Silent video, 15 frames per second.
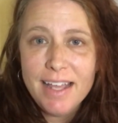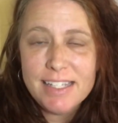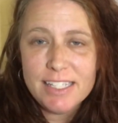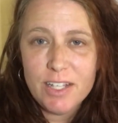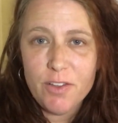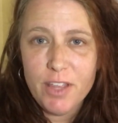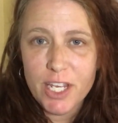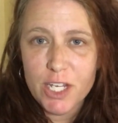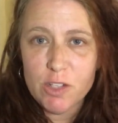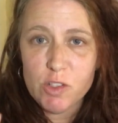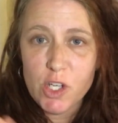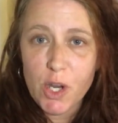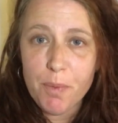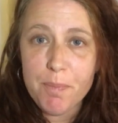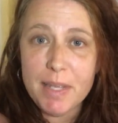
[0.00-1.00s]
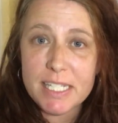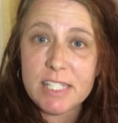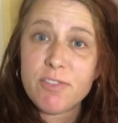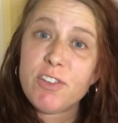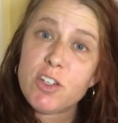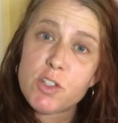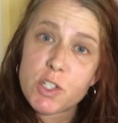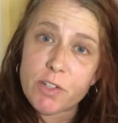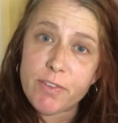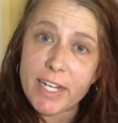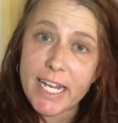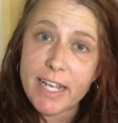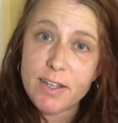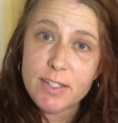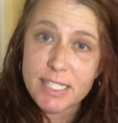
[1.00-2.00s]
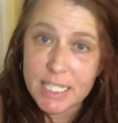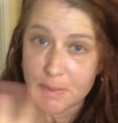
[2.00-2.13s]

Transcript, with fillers: so that you don't miss future videos.